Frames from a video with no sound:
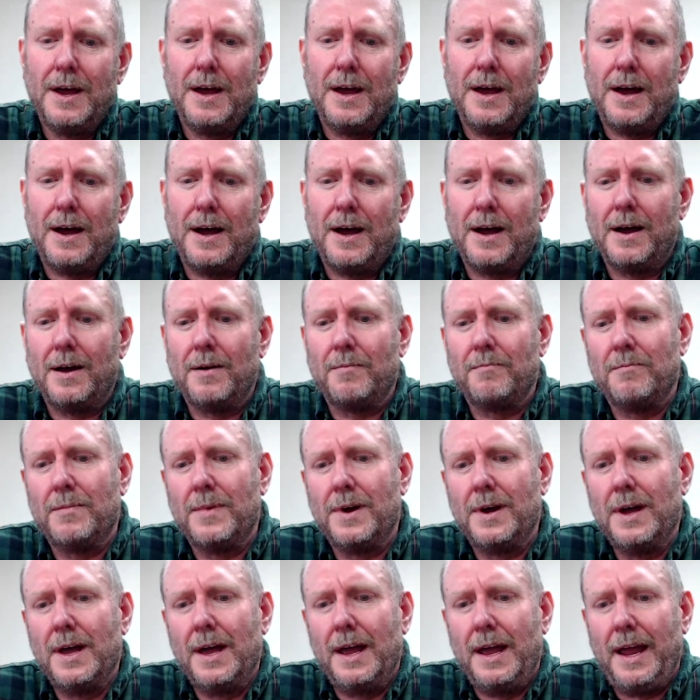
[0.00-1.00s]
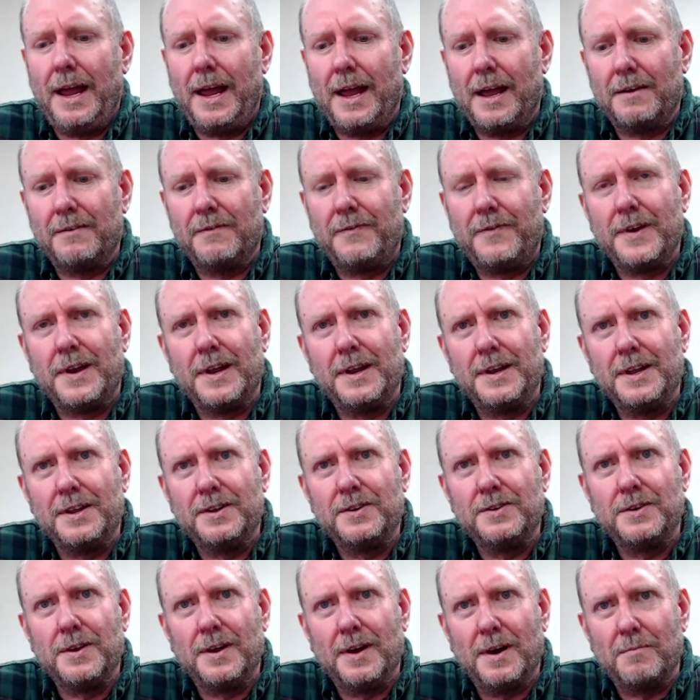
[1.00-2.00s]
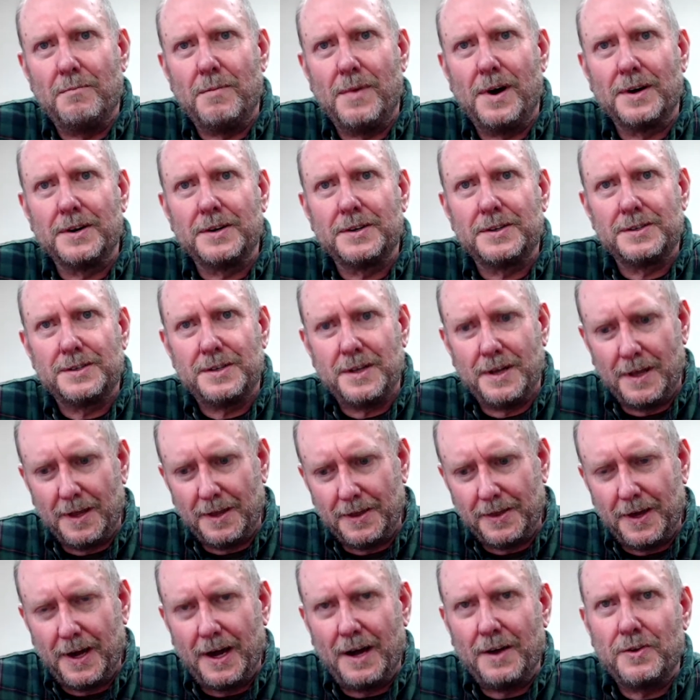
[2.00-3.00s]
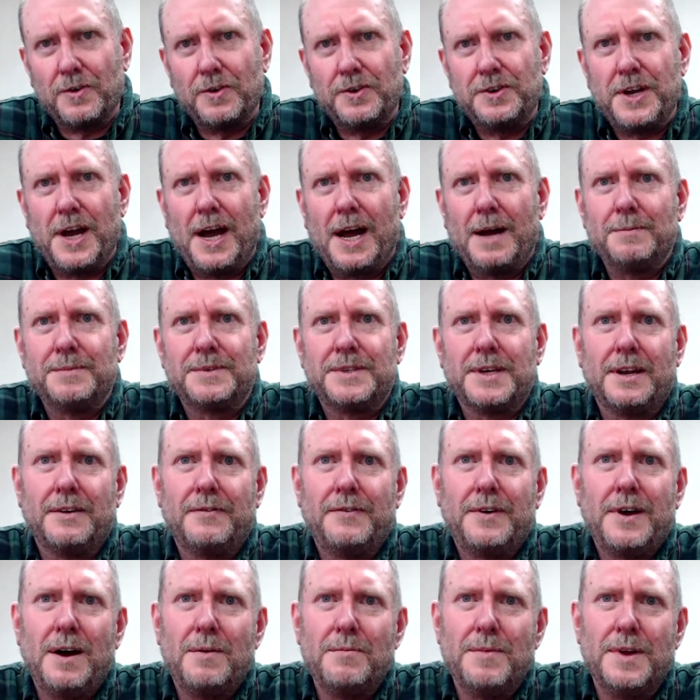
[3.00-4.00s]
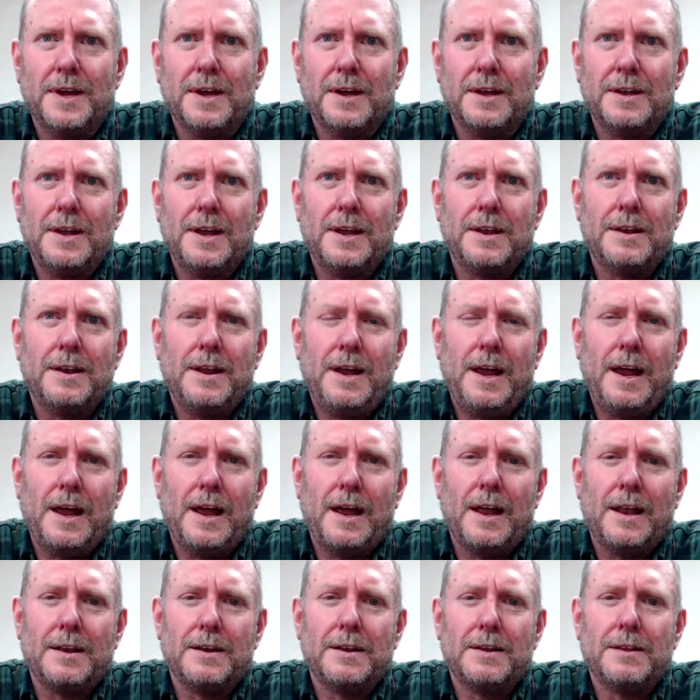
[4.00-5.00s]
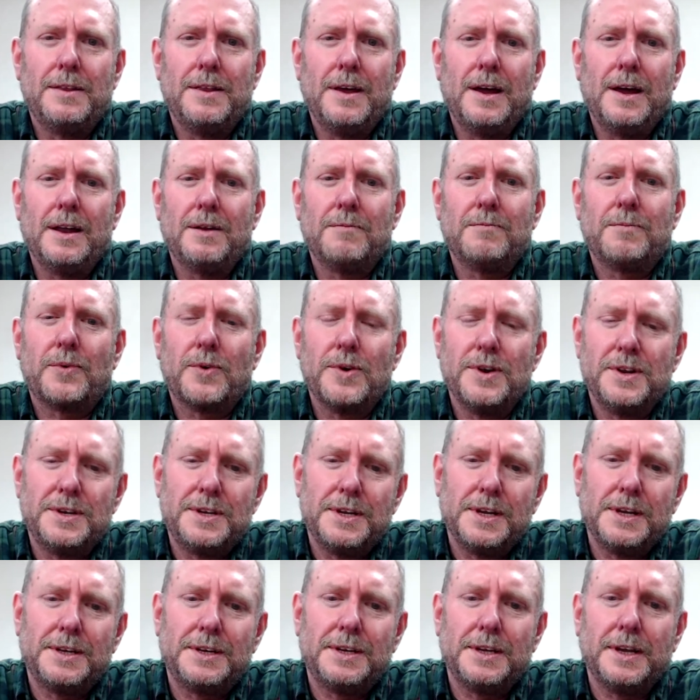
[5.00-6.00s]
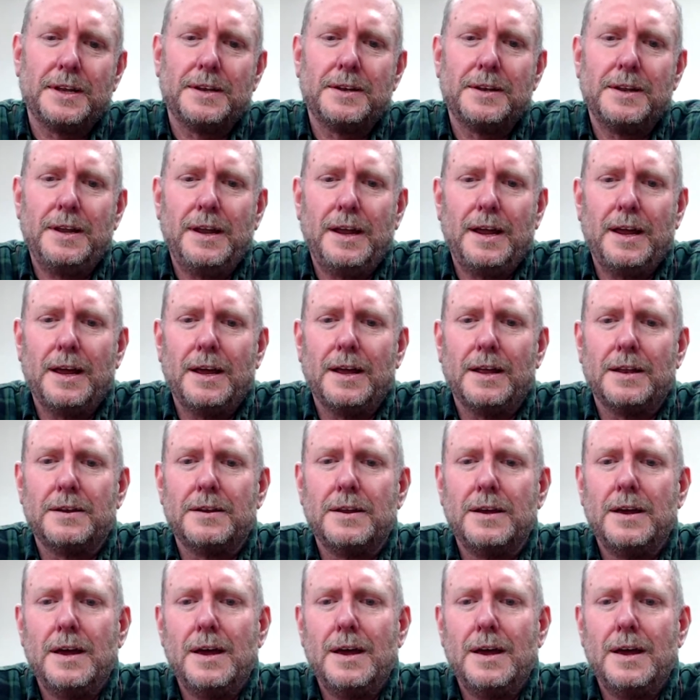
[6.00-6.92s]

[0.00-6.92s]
and fit it in amongst the other jobs that have come in, and then print it and